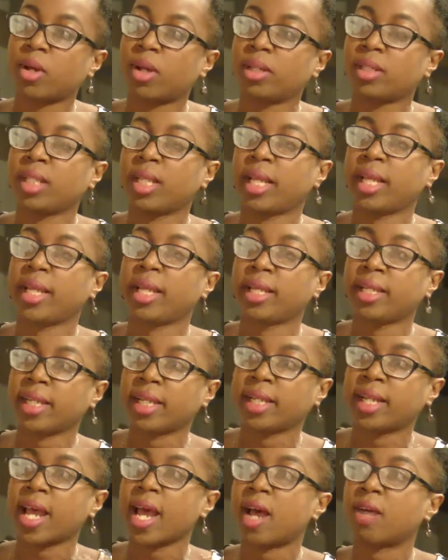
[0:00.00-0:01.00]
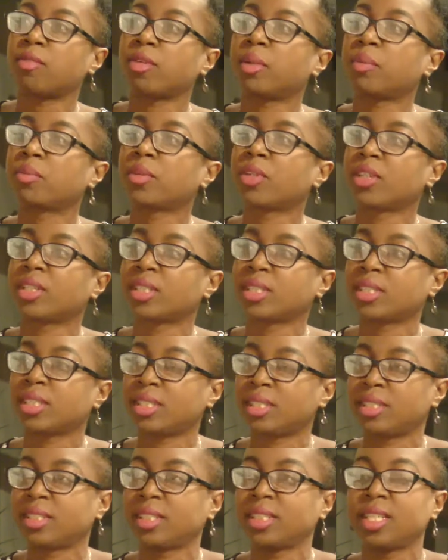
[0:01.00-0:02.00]
online and having
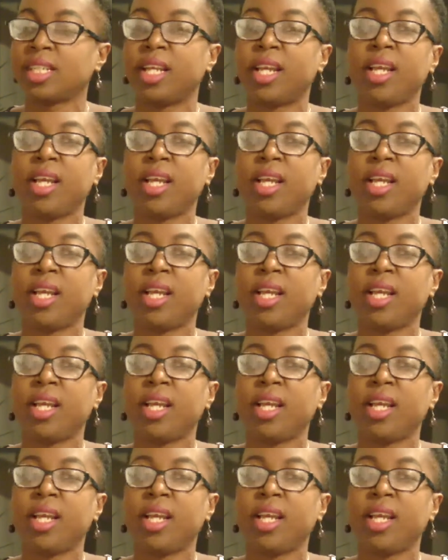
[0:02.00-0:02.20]
persons